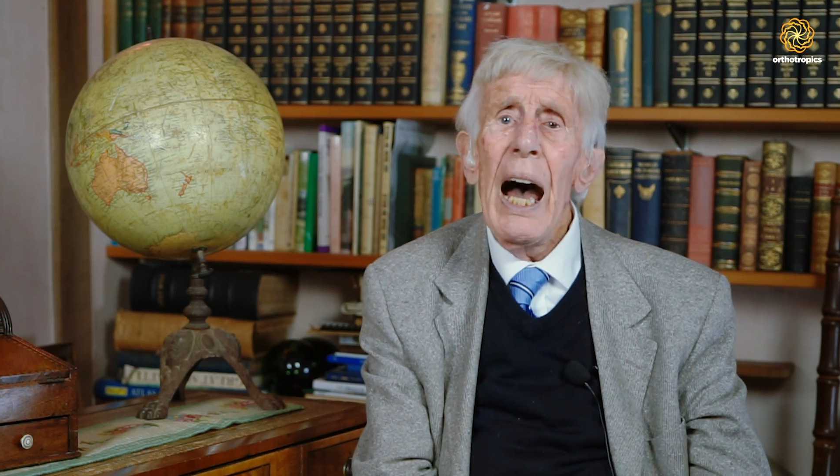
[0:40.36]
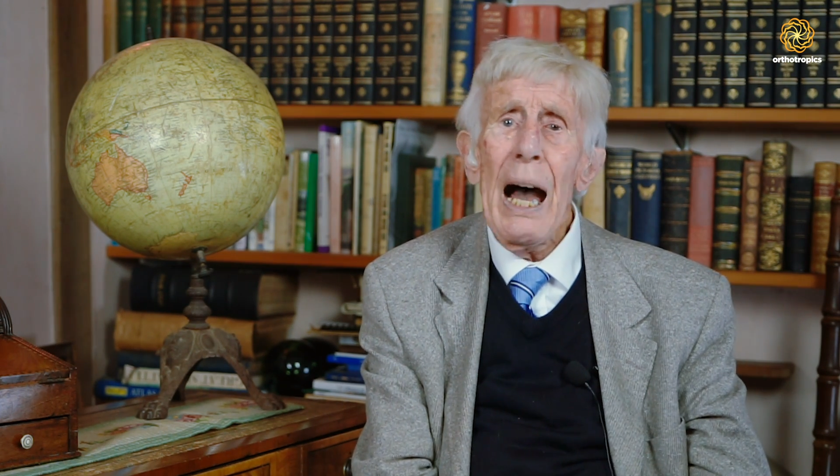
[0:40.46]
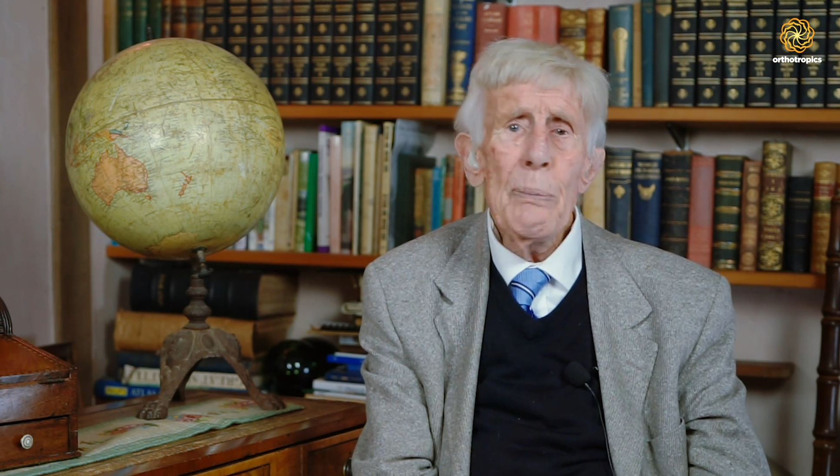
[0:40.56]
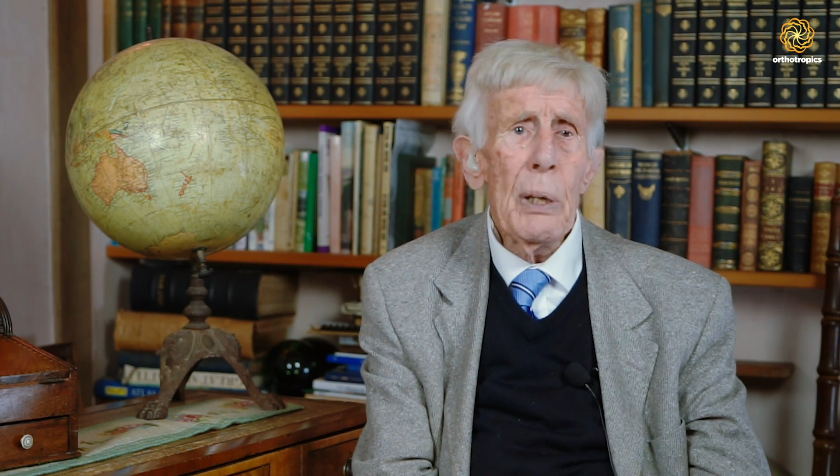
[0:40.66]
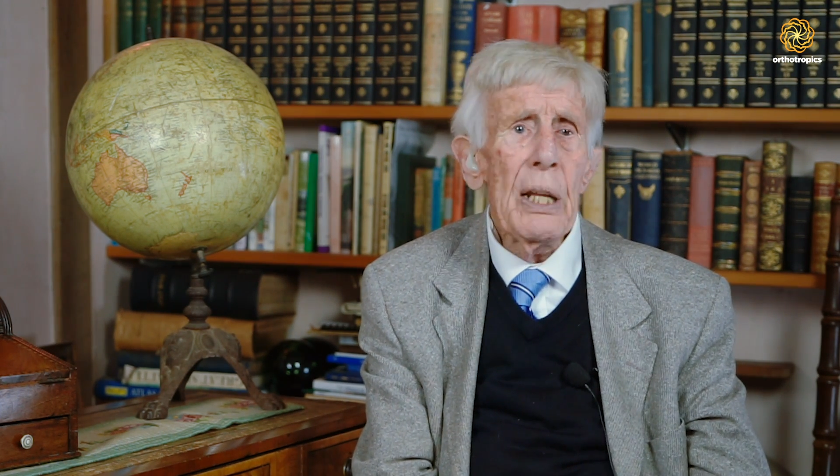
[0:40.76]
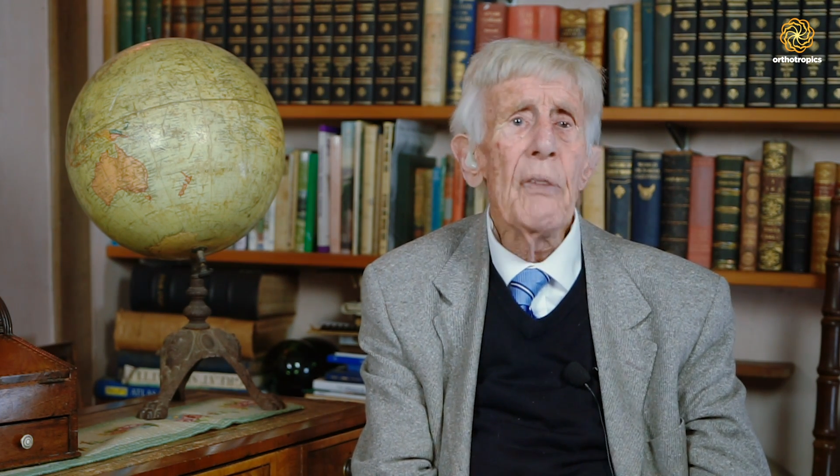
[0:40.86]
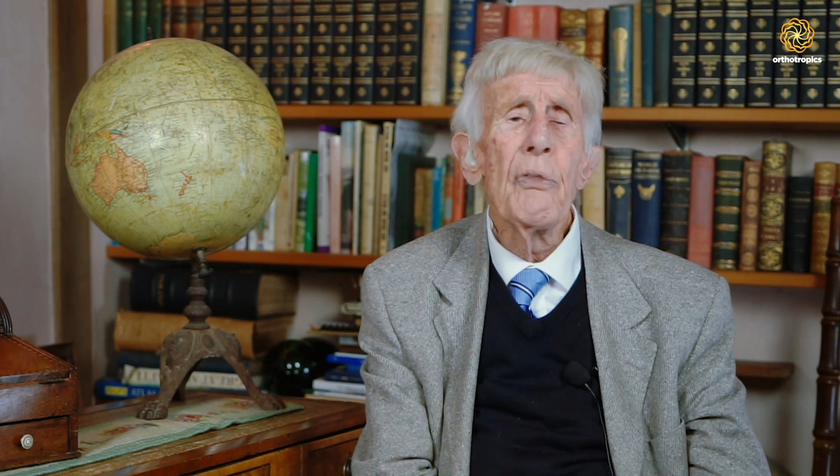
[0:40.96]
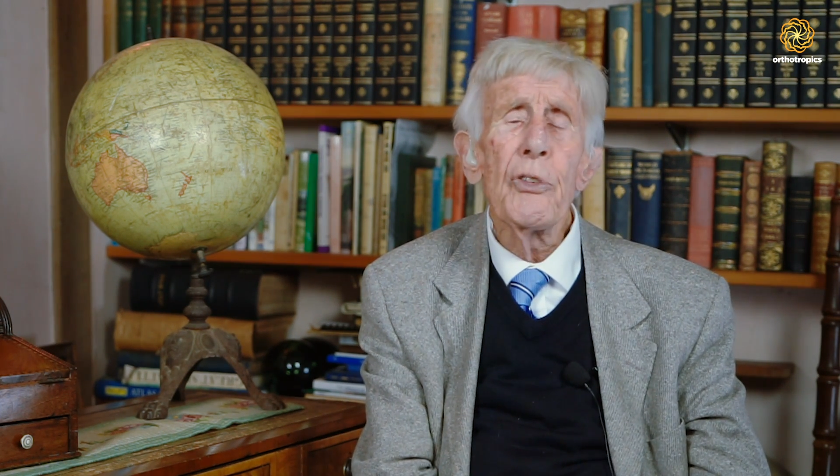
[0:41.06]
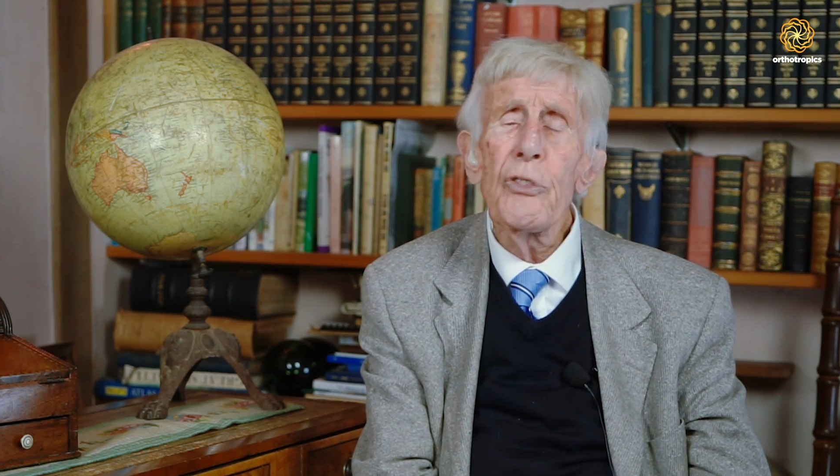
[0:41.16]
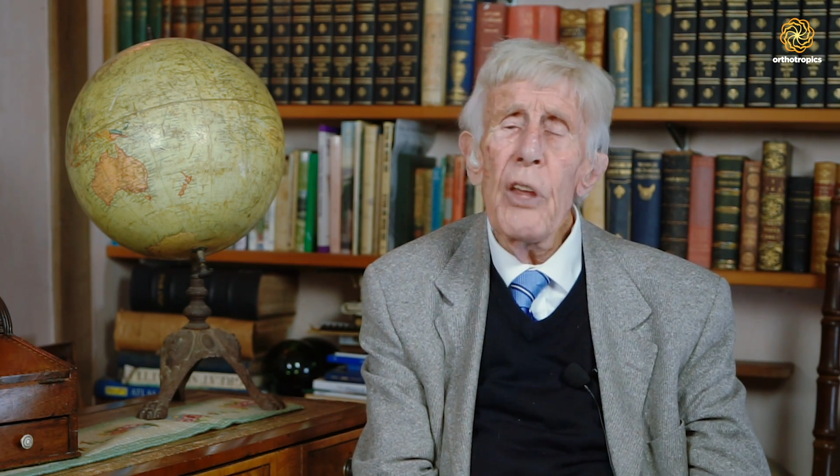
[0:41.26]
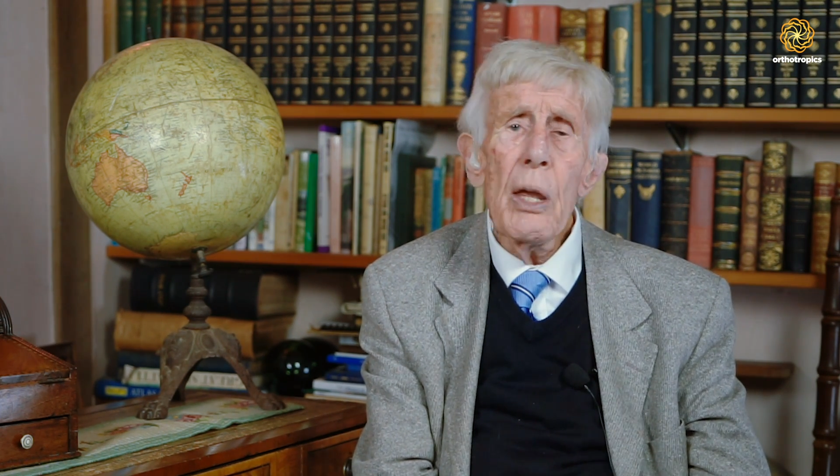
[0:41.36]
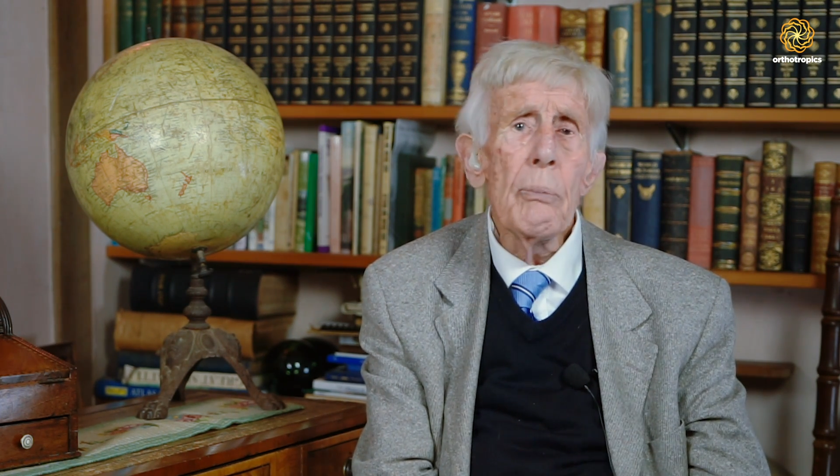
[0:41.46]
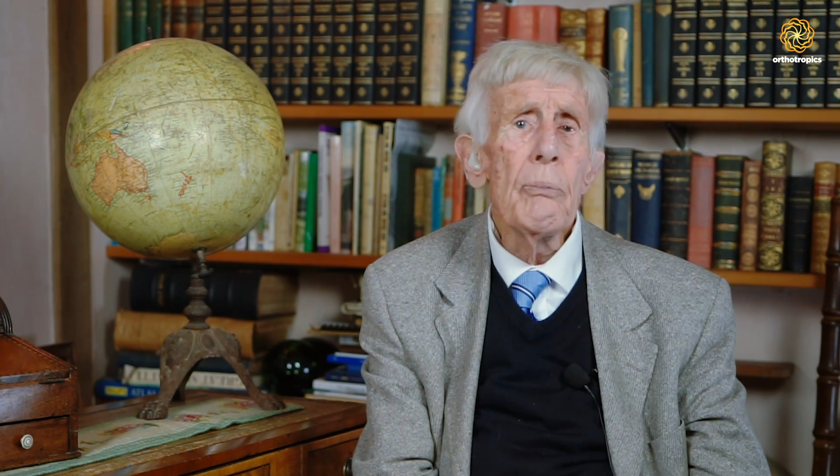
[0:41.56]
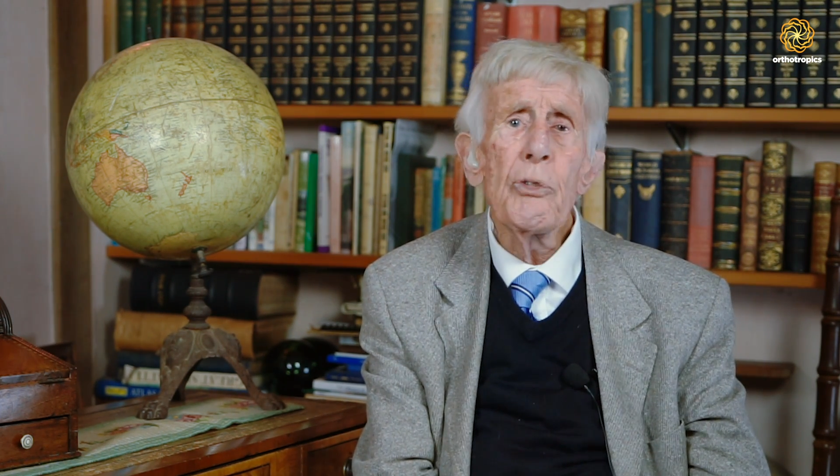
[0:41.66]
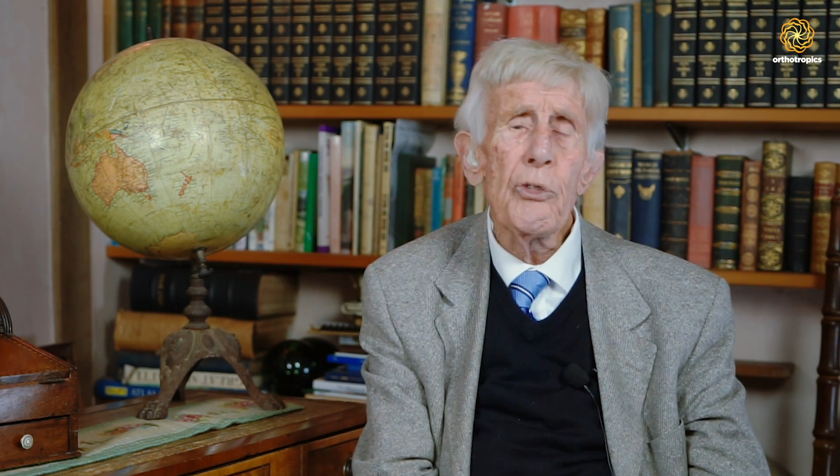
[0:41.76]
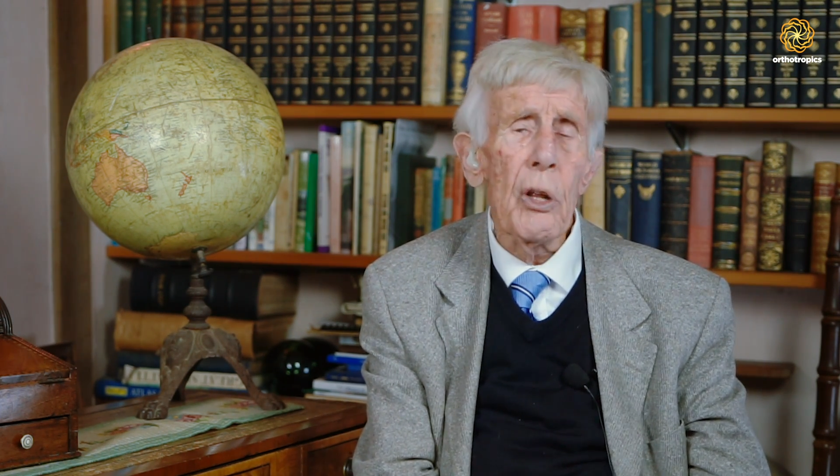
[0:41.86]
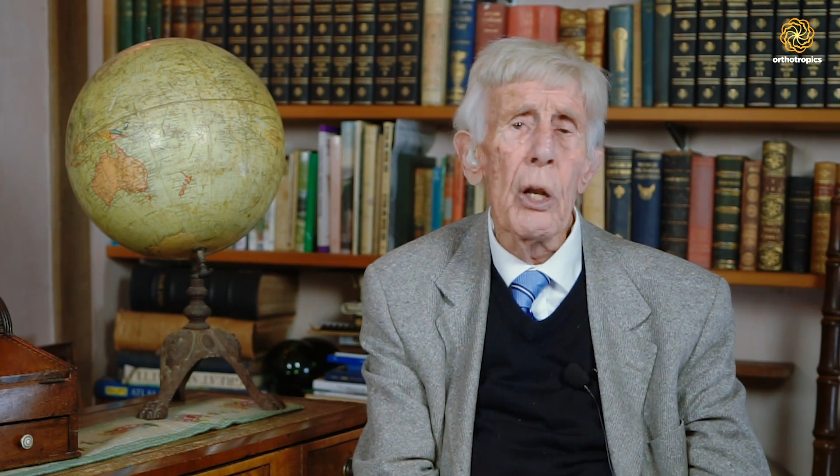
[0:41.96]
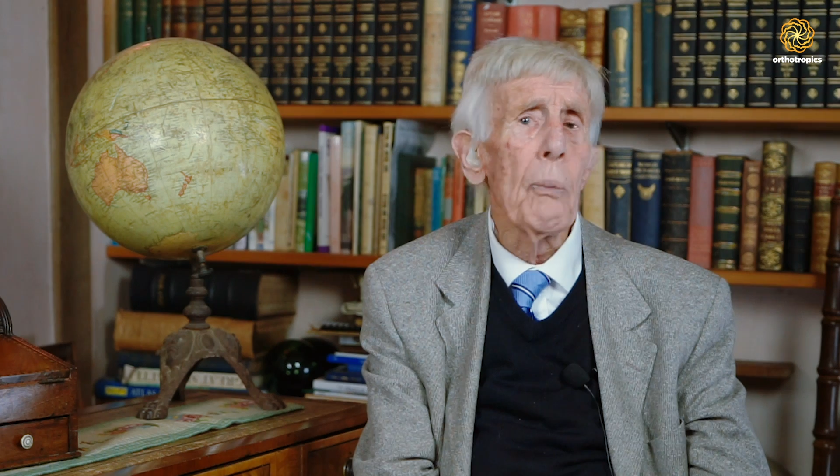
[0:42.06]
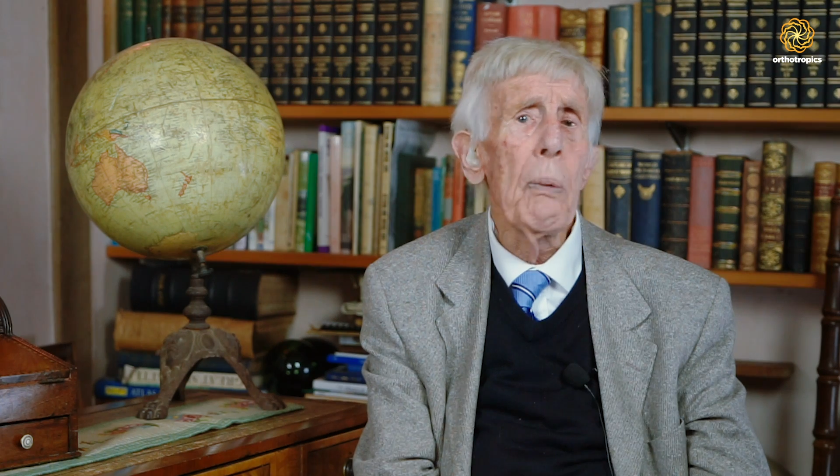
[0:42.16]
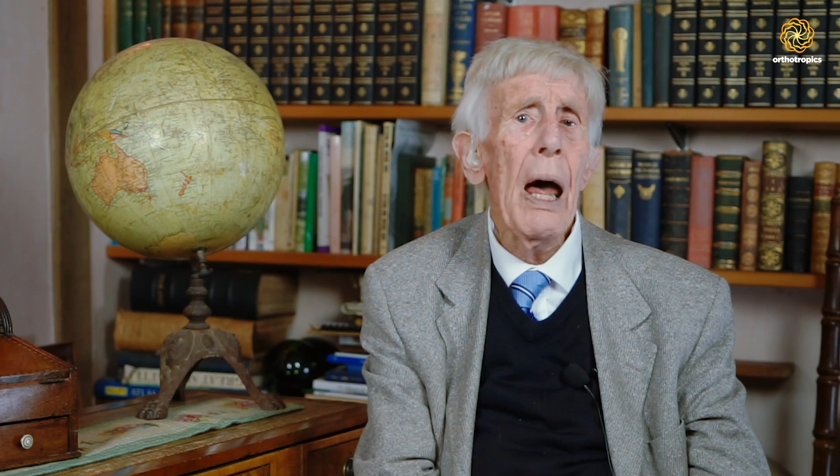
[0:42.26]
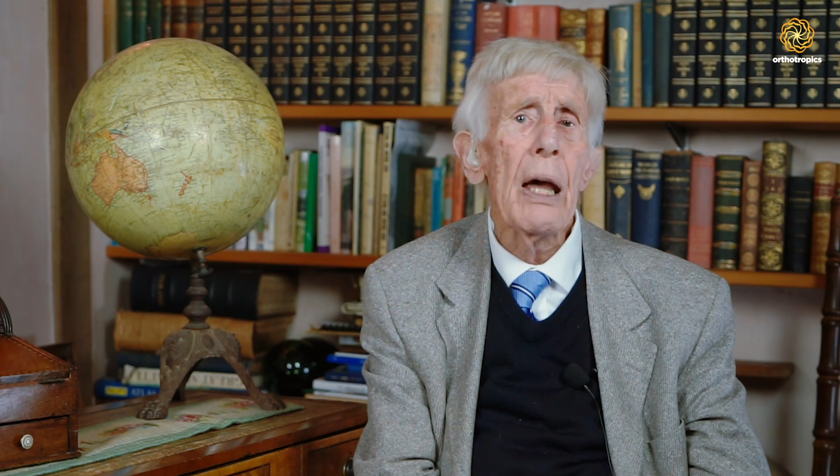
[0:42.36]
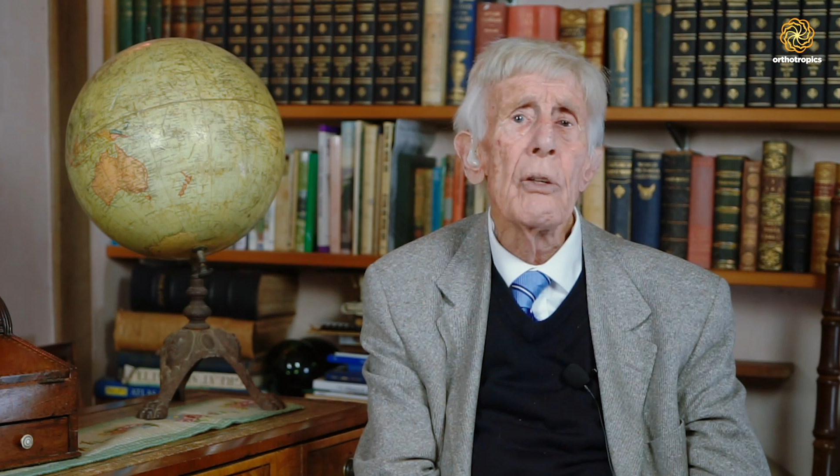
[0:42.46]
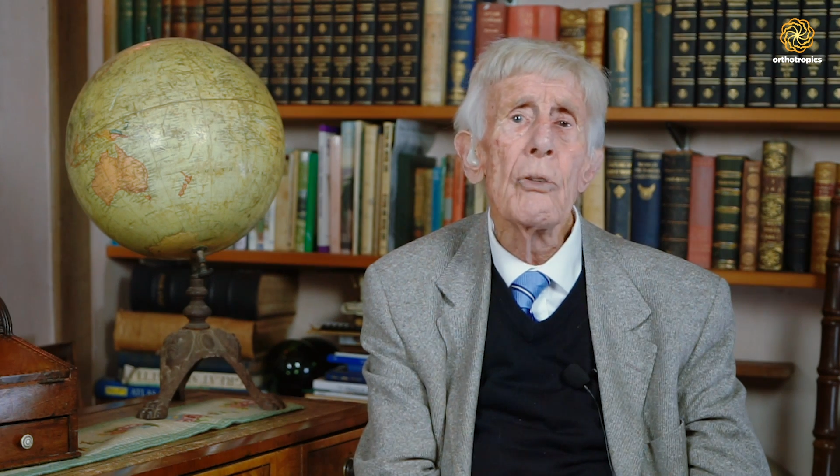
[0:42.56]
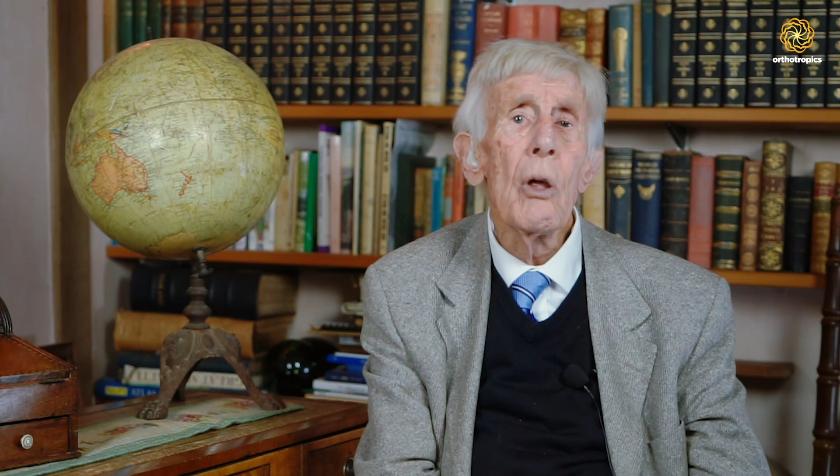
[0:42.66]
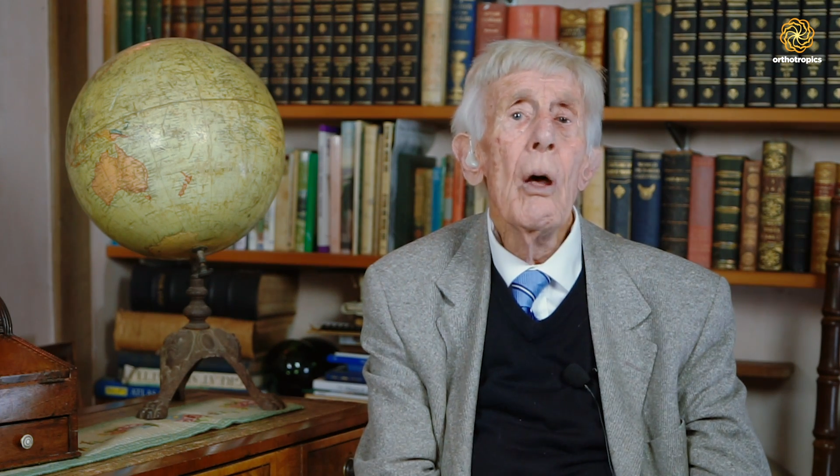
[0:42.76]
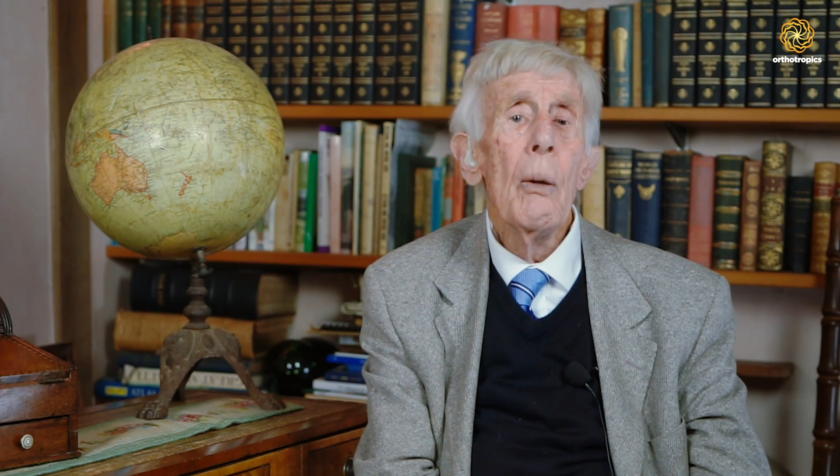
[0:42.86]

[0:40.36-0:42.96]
I believe the same still applies.